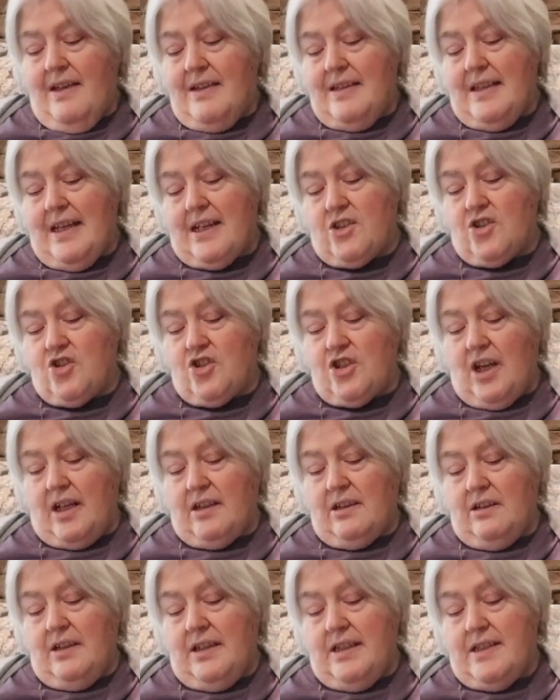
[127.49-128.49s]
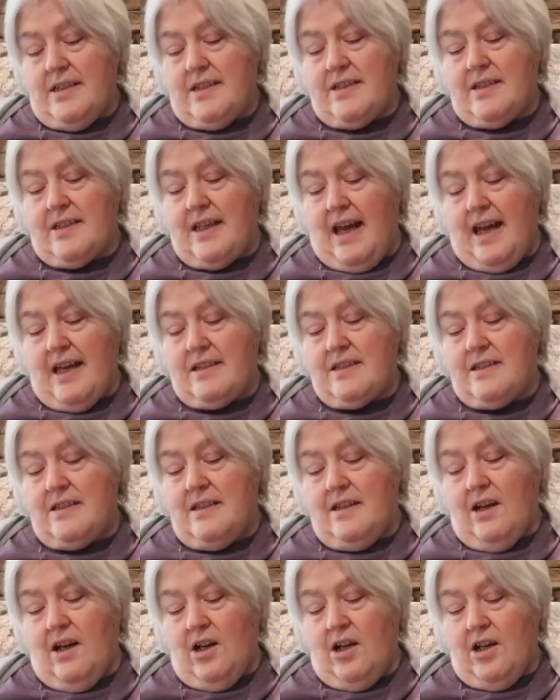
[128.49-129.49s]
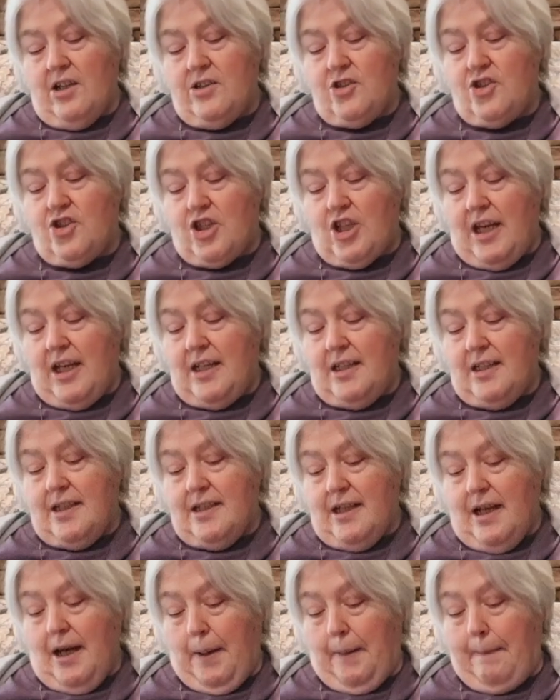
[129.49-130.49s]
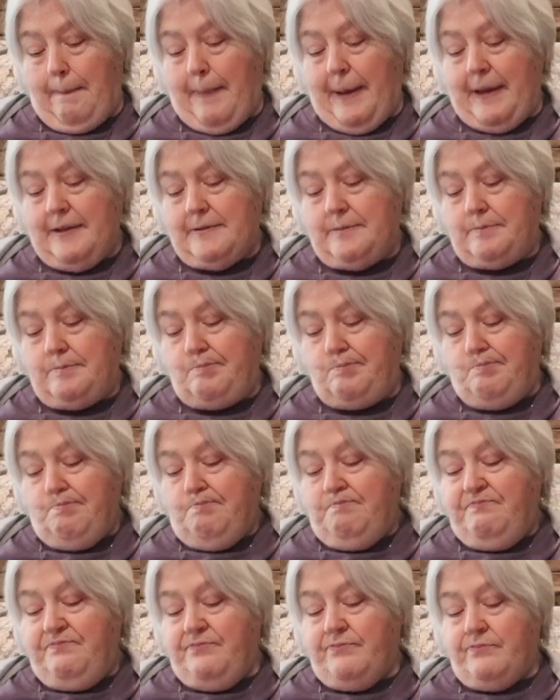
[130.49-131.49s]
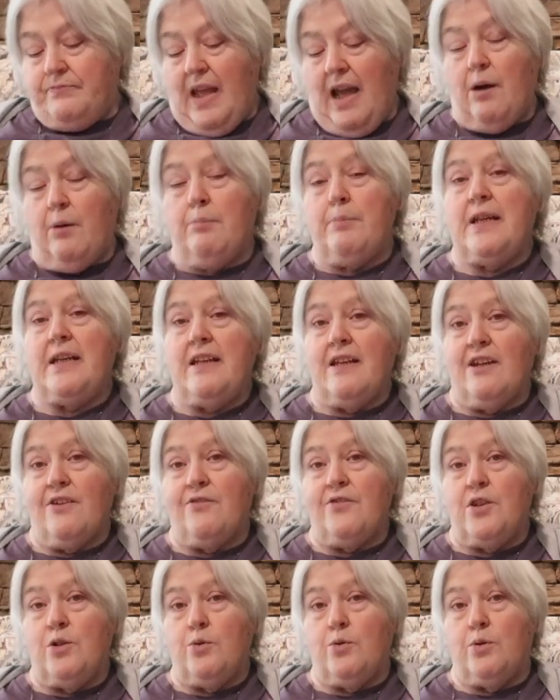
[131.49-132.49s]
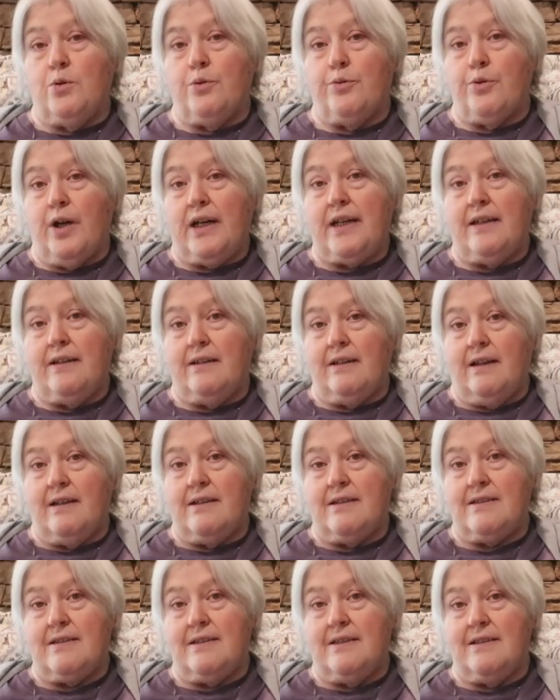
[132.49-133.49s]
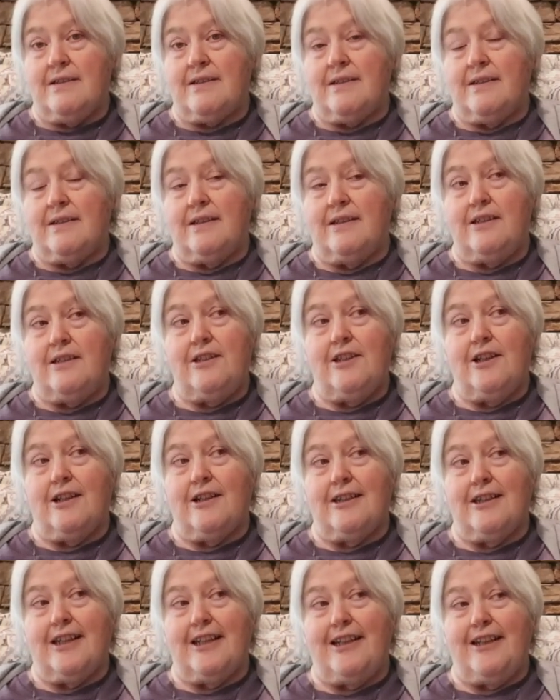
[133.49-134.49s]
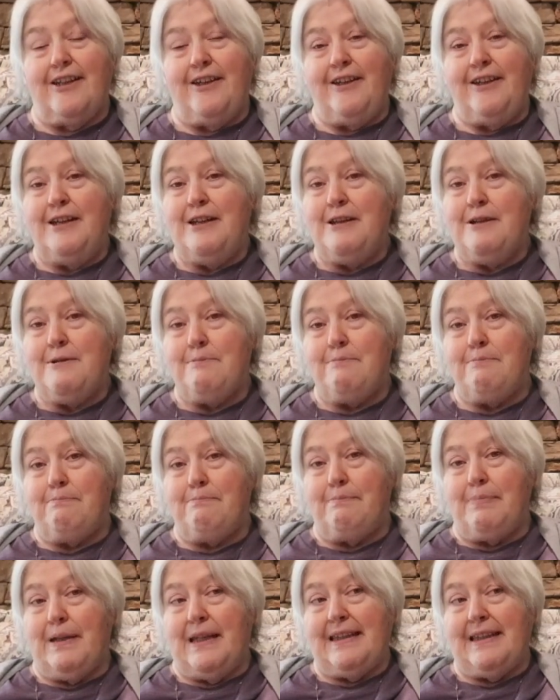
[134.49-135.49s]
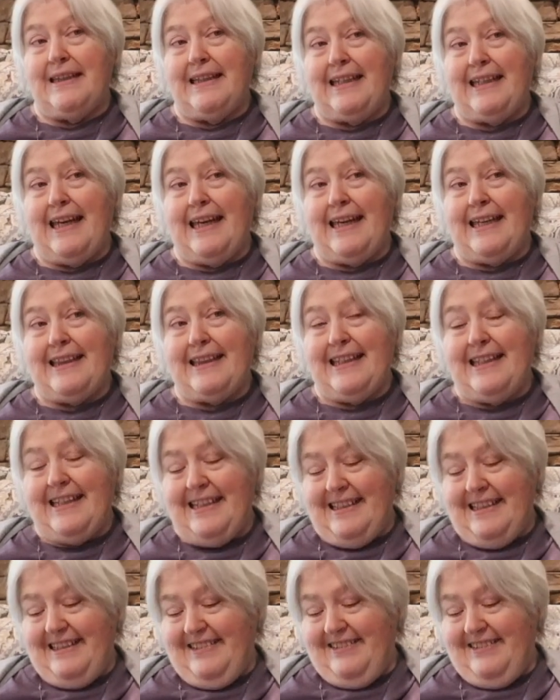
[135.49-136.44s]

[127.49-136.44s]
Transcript: Next channel is Cast It On, Chain It Up. Now, many of you will recognize this young lady, Binley Anley.